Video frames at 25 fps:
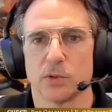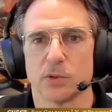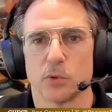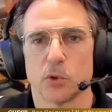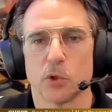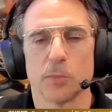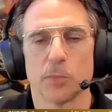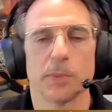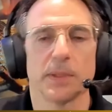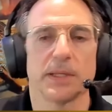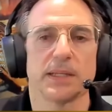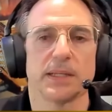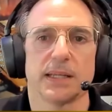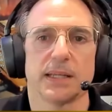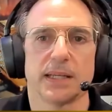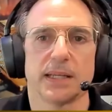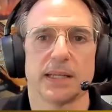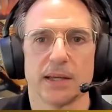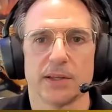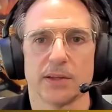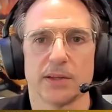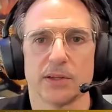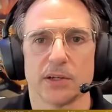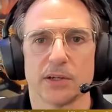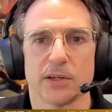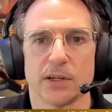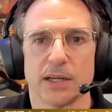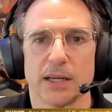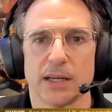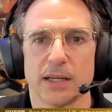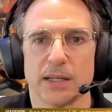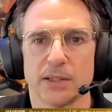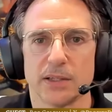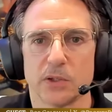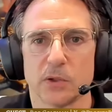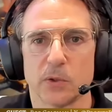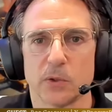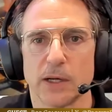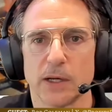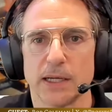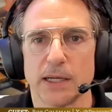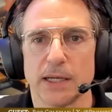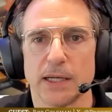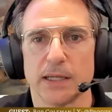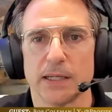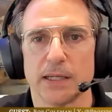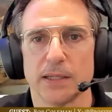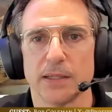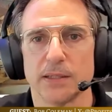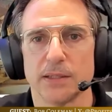grouping together and
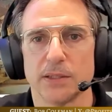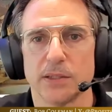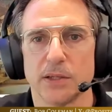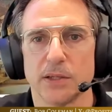creating,